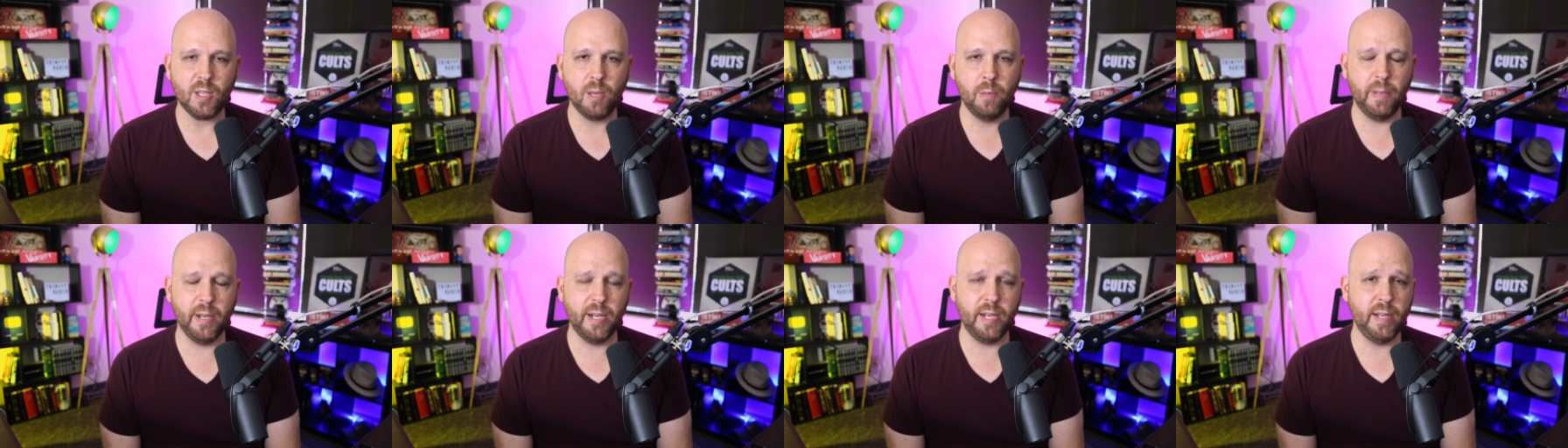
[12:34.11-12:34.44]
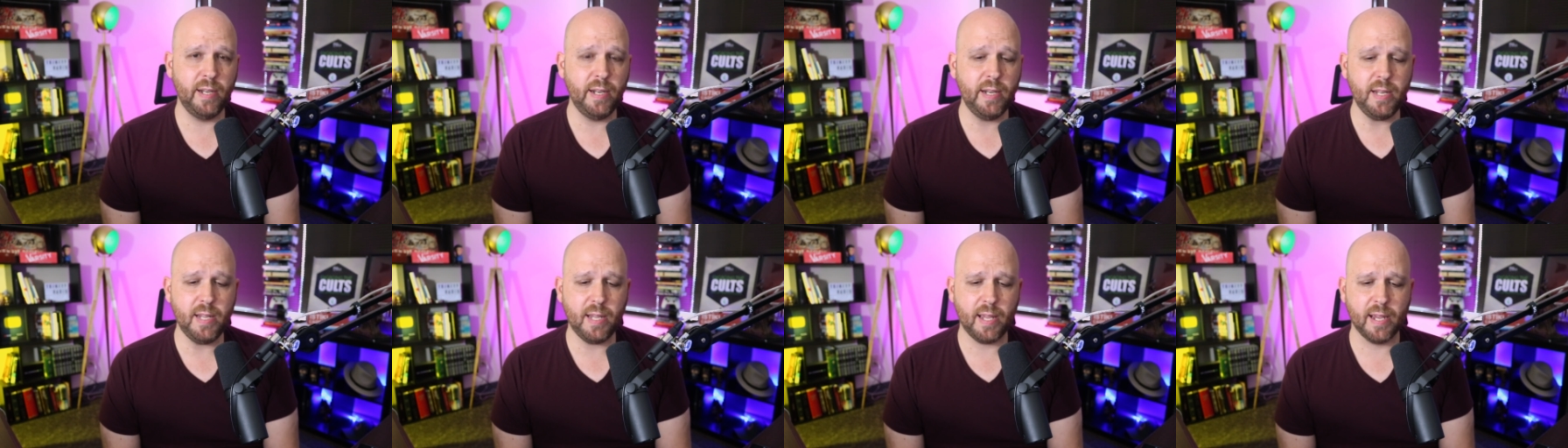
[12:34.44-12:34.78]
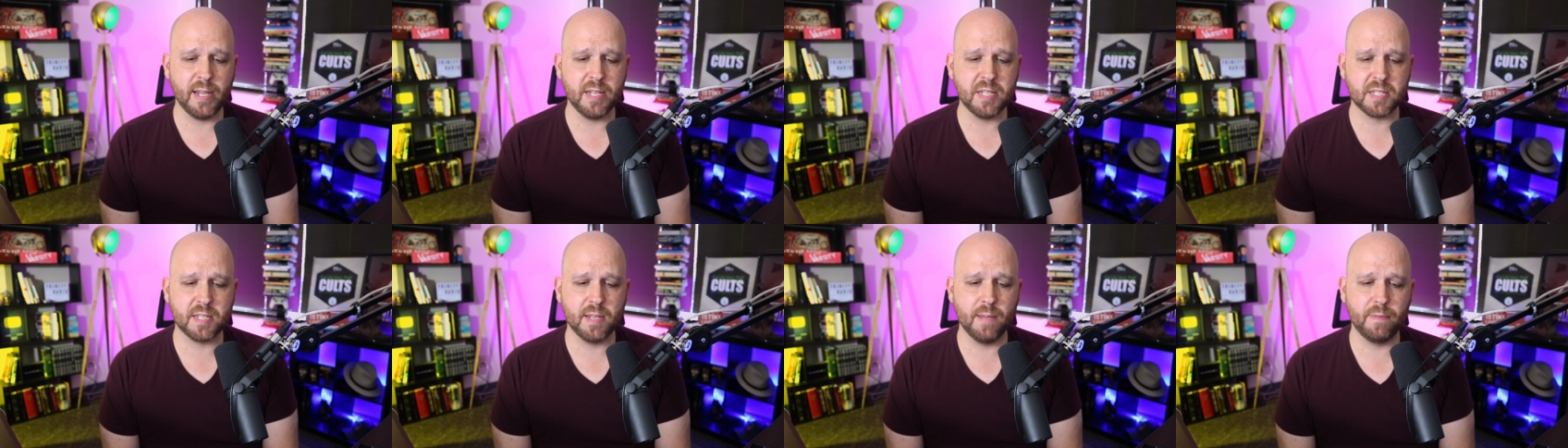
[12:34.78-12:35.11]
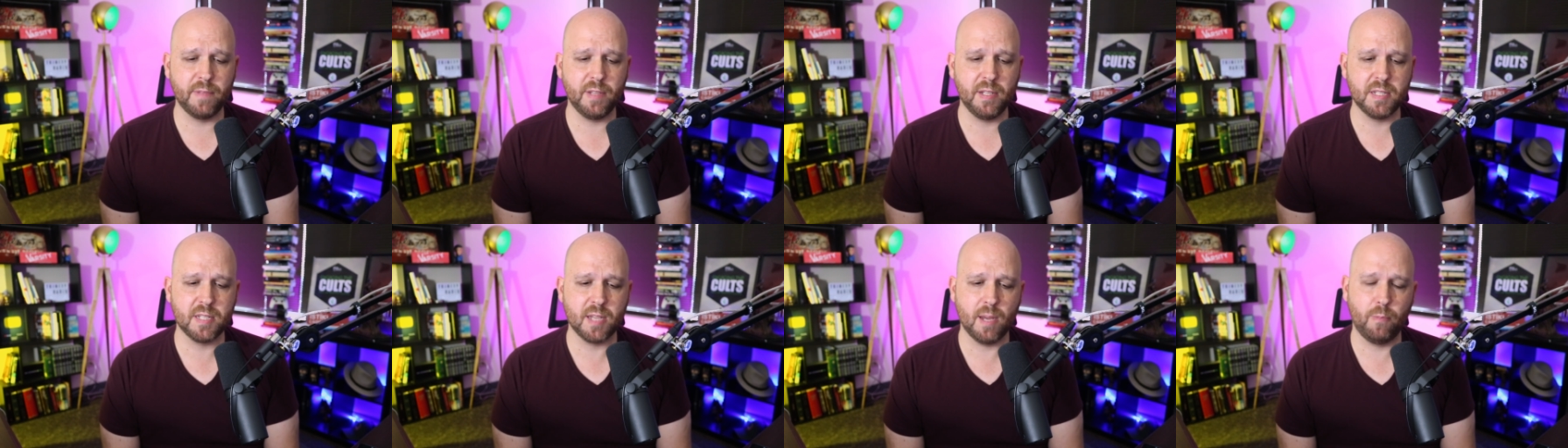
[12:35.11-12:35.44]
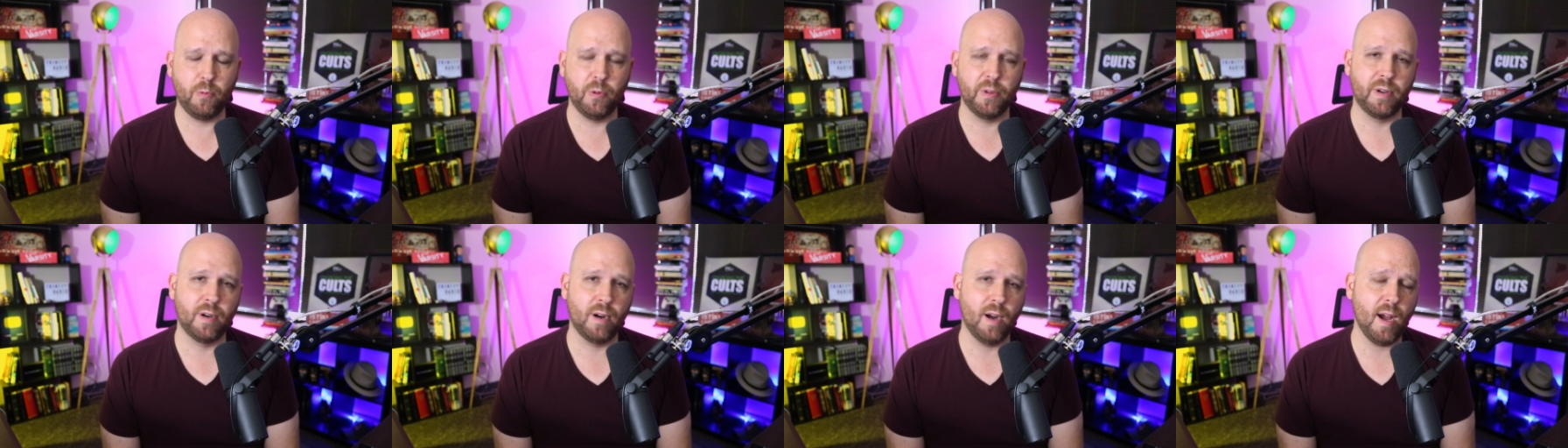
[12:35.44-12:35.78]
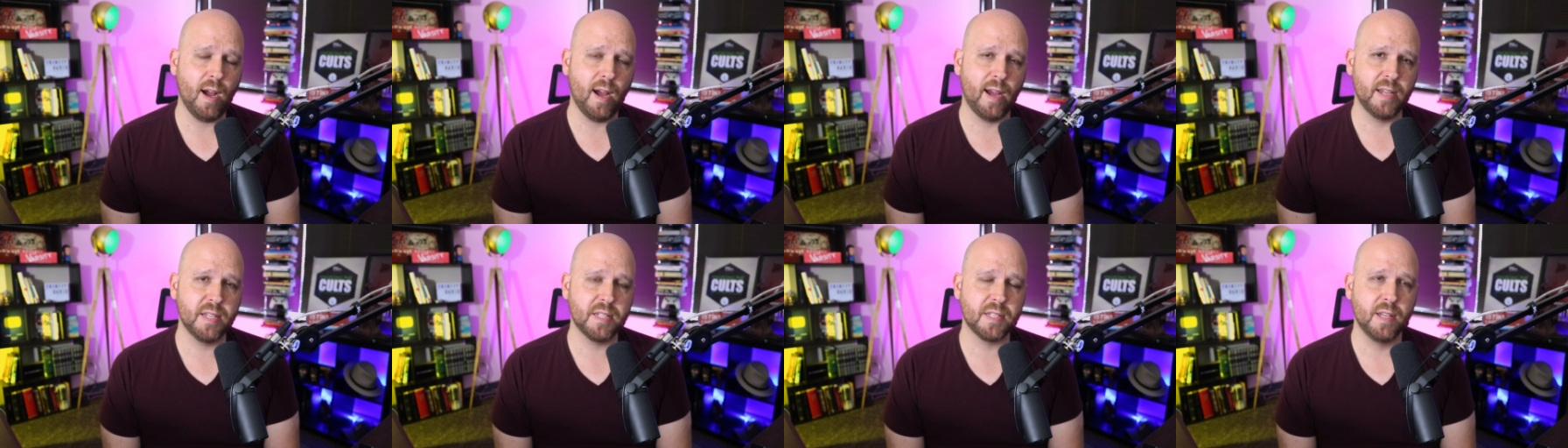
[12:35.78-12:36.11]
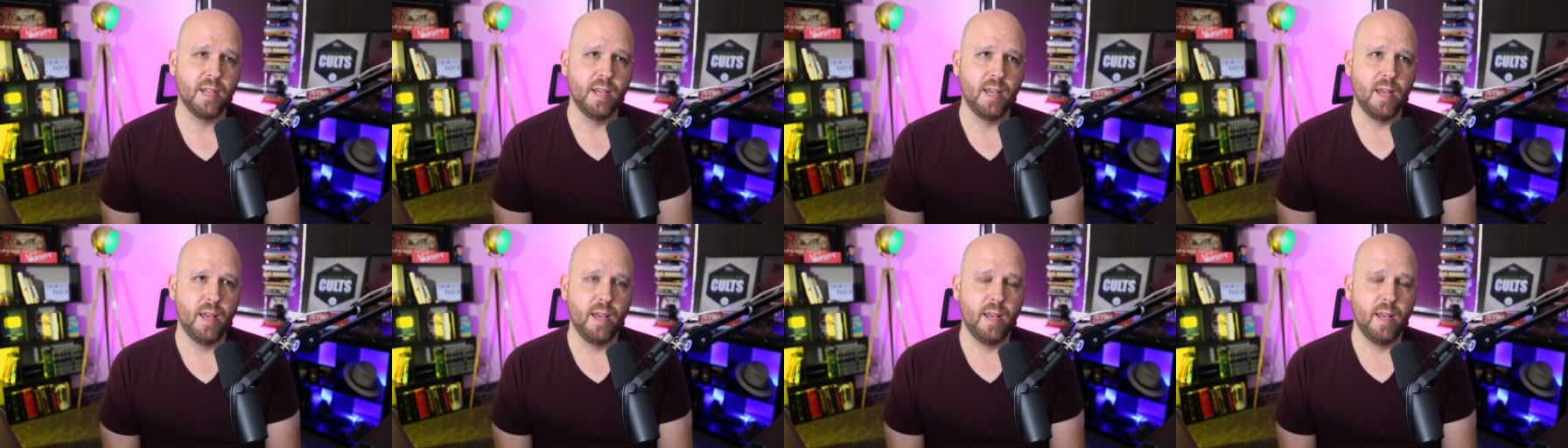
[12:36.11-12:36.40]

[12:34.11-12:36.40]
But in any case, something's up with her eyes.